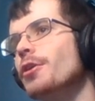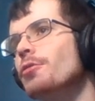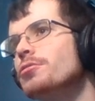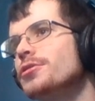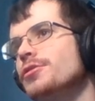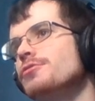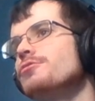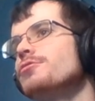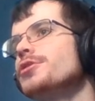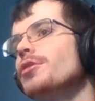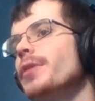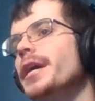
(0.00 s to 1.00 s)
go-to
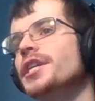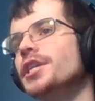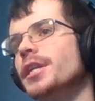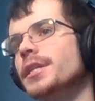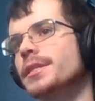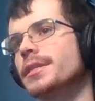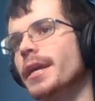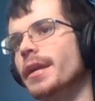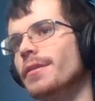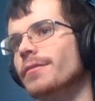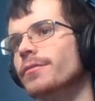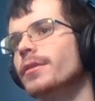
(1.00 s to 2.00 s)
donation
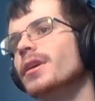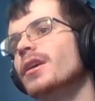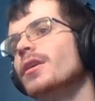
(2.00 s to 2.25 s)
incentive